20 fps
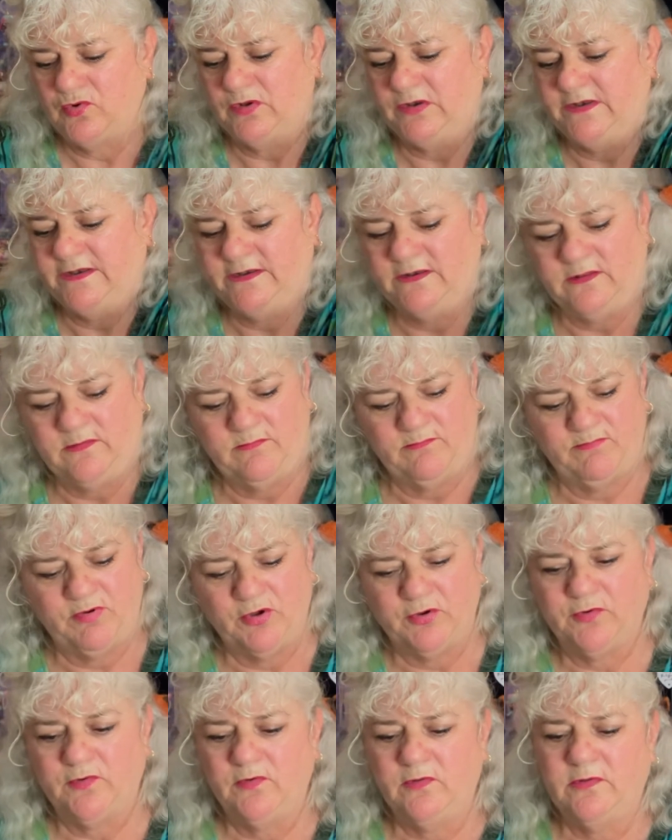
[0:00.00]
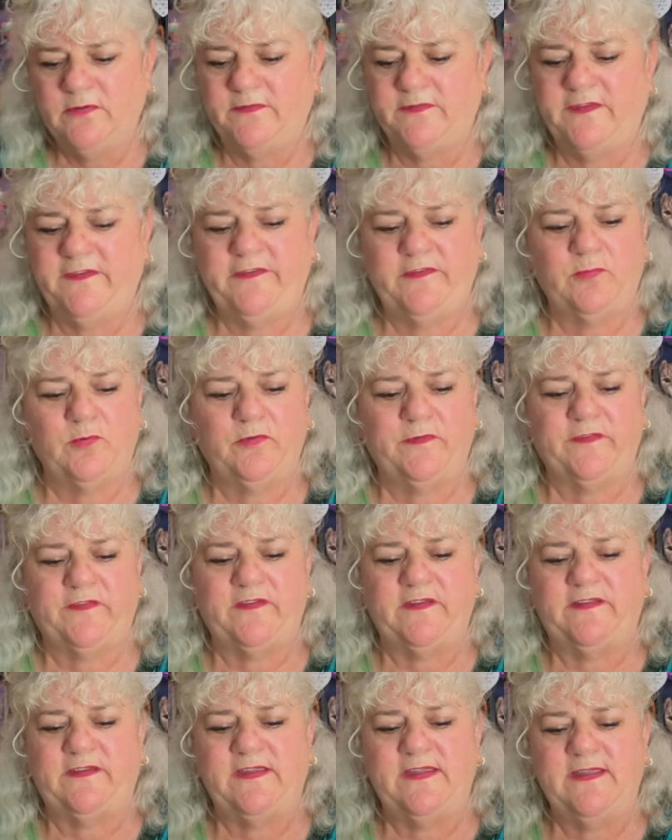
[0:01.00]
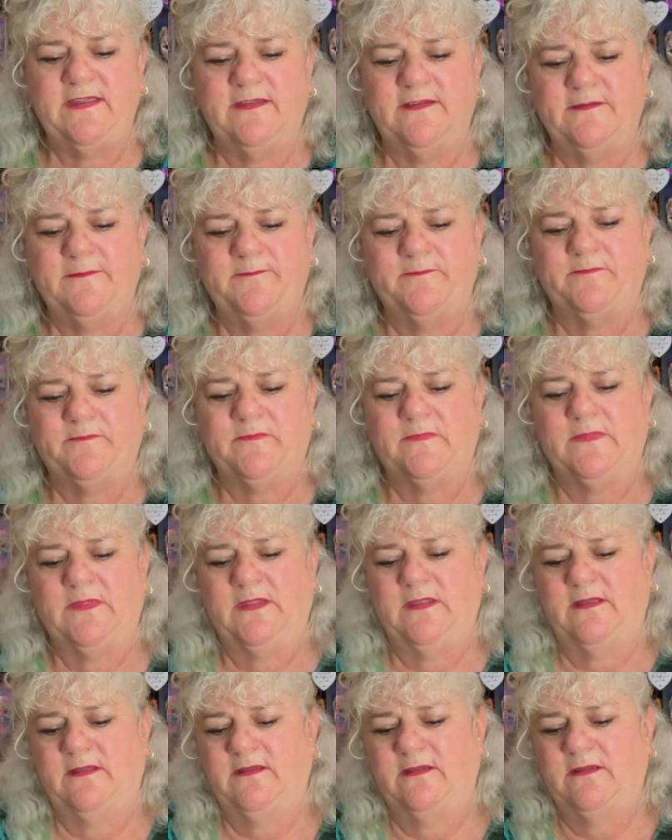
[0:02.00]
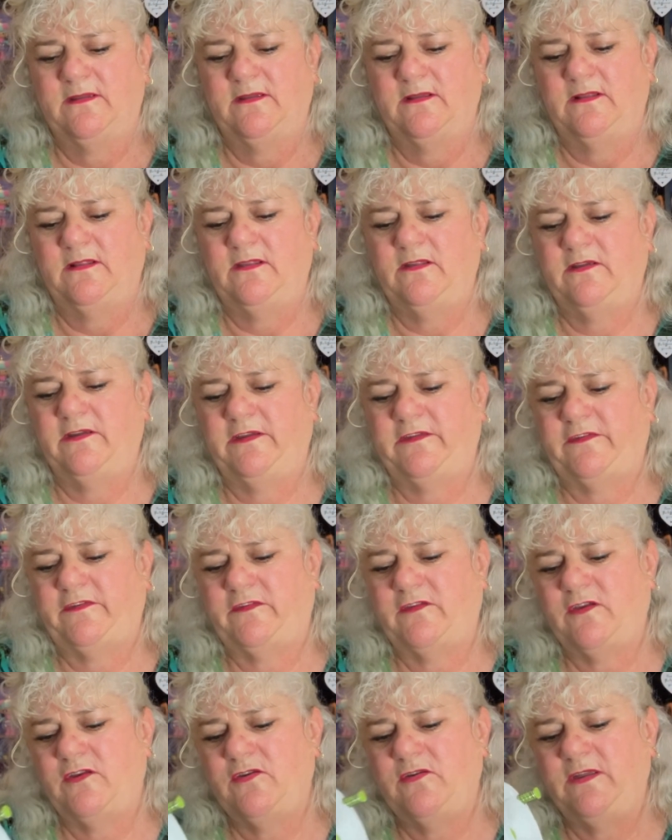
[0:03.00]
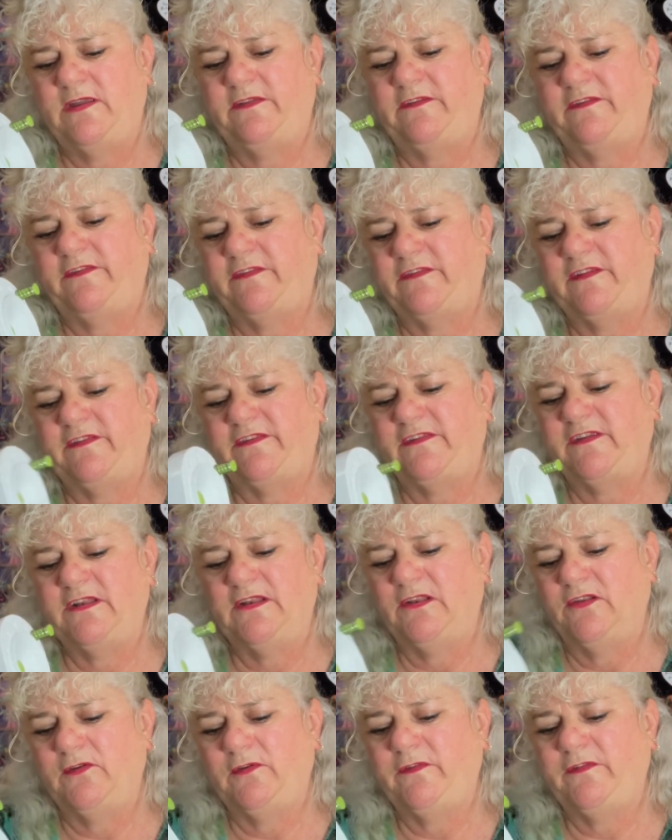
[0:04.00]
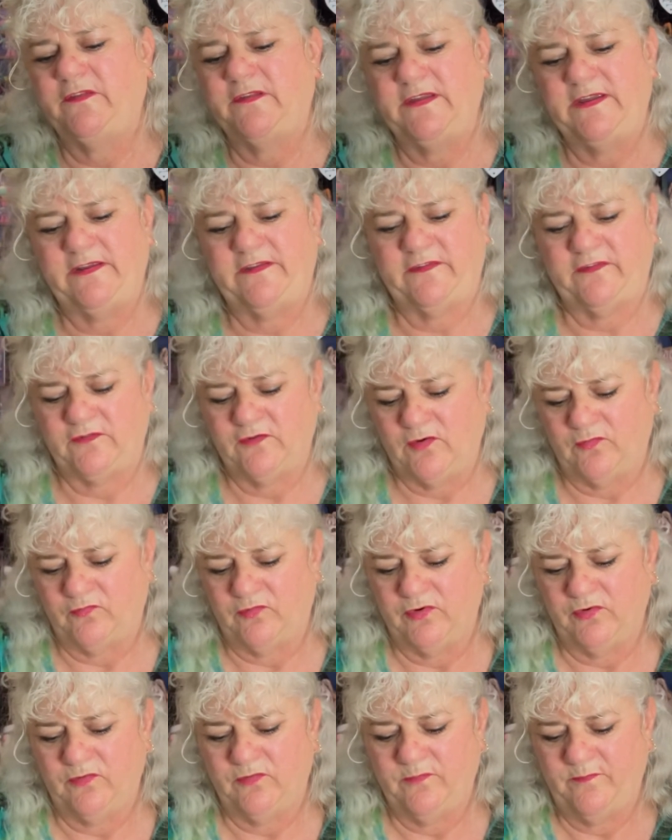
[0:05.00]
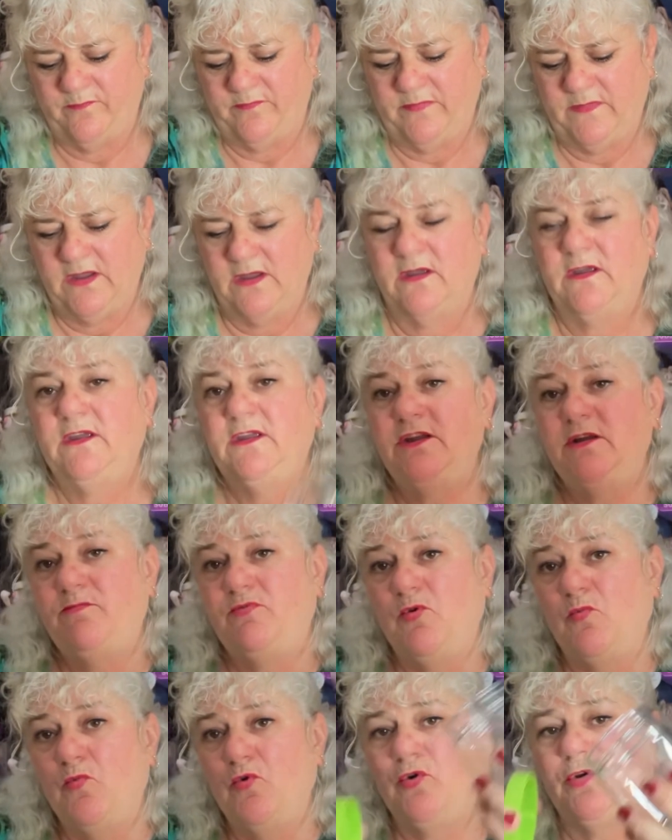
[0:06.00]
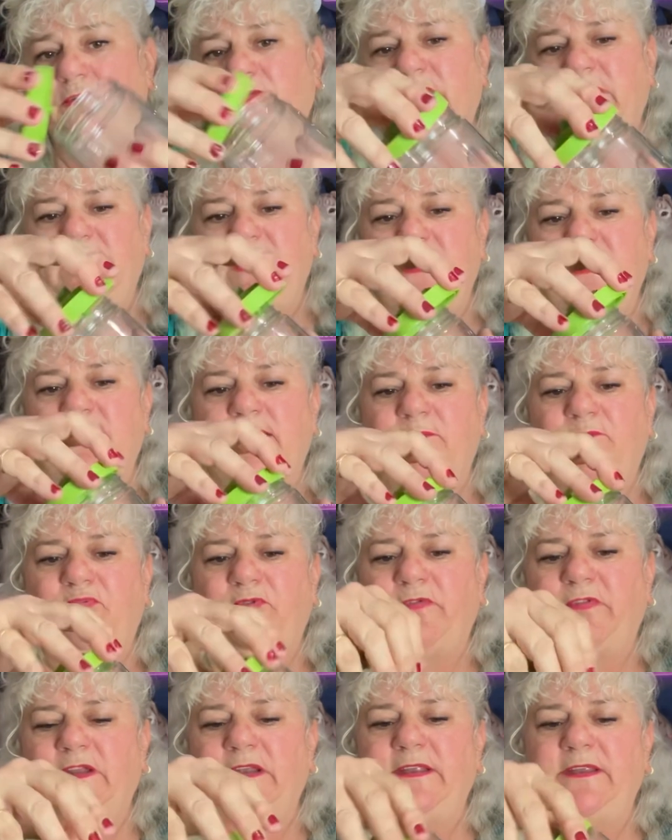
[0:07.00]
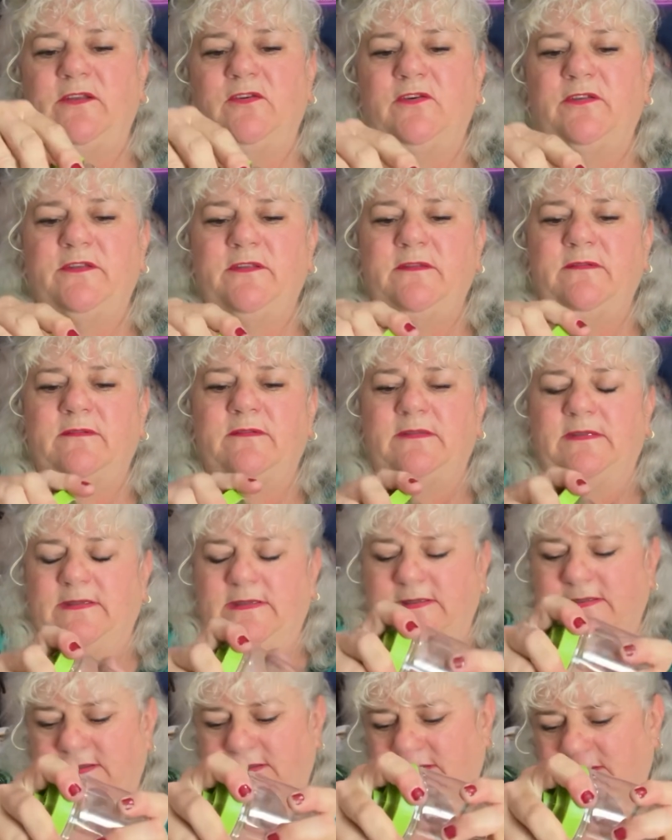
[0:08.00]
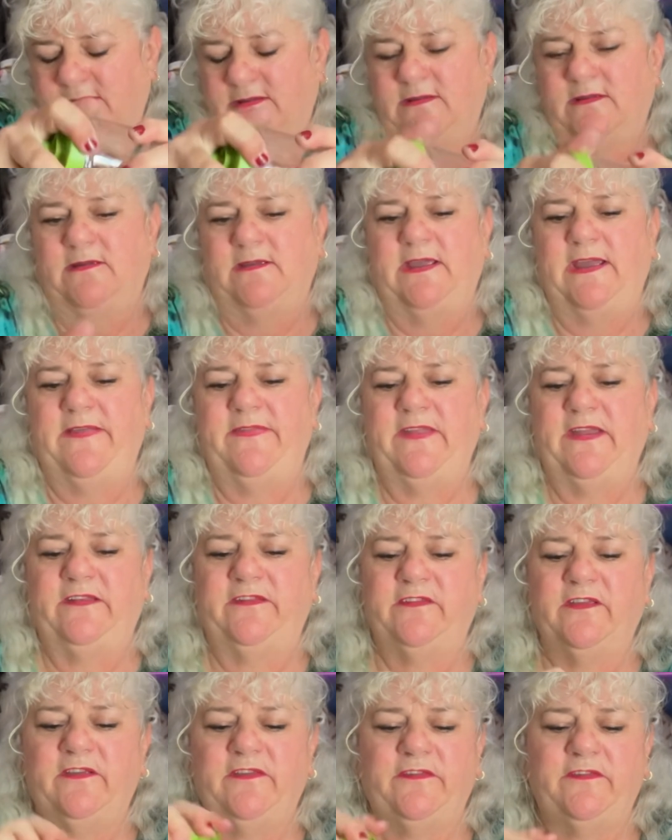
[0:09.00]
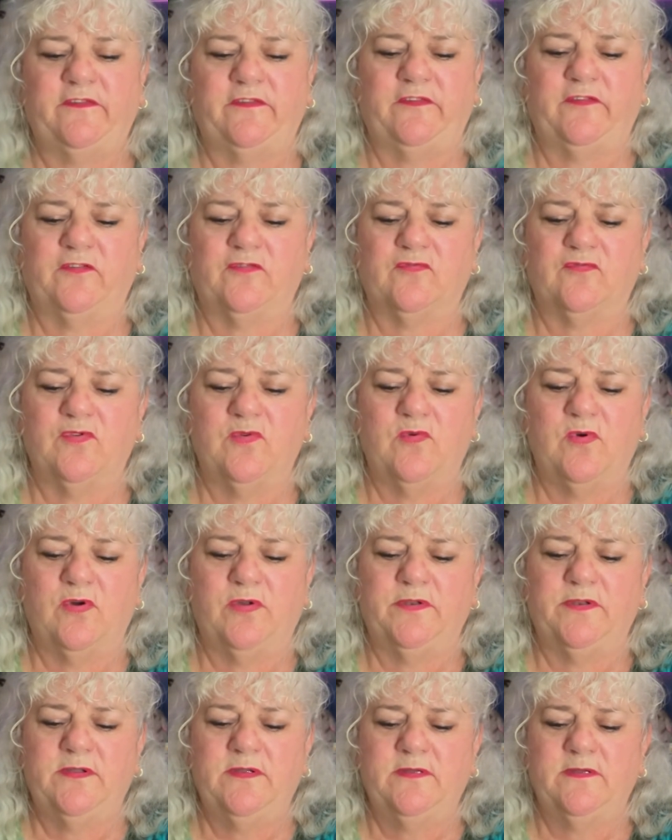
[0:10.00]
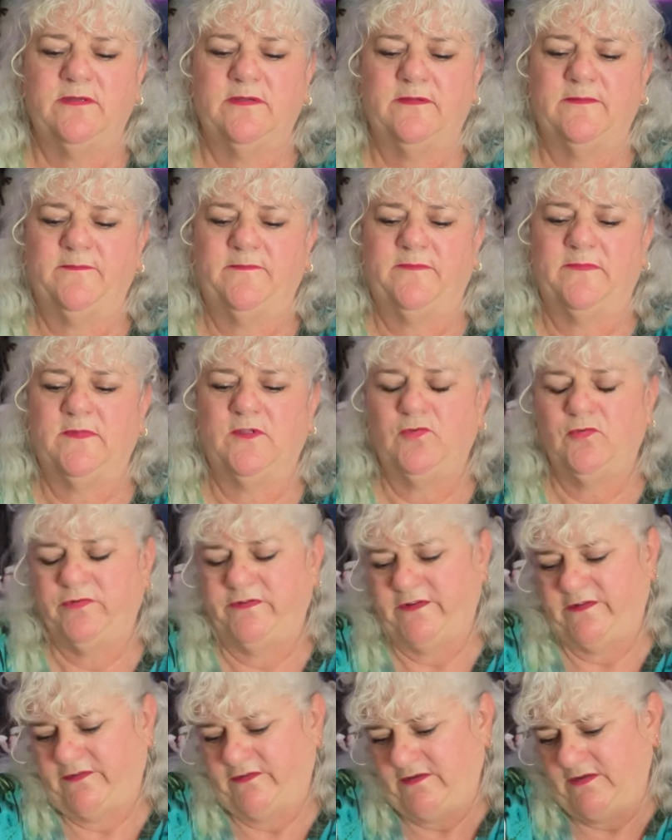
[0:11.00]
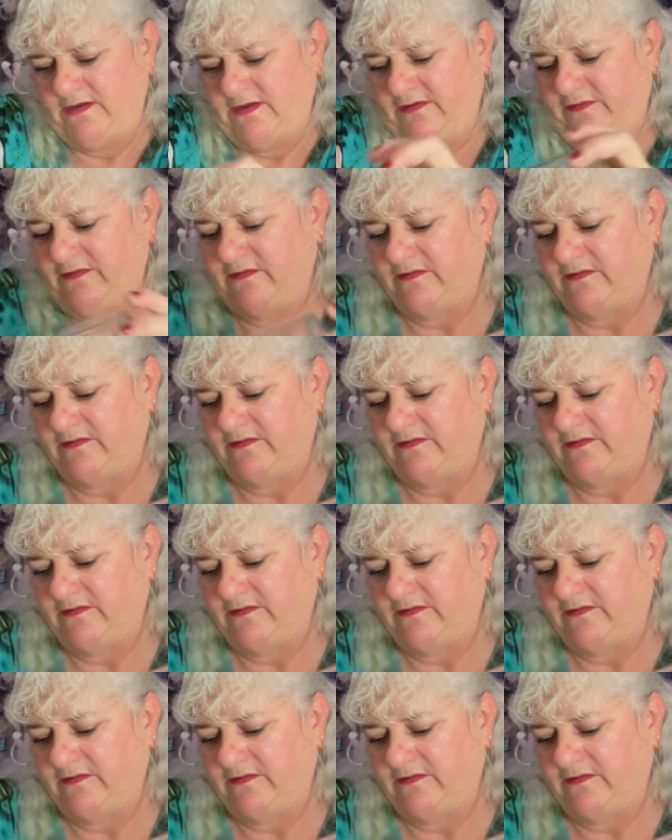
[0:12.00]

little bottle, this will sit here, like so. It just sits in loosely, it's not real. You put water in here, put the lid on, and that does screw on, or does it? Yes, it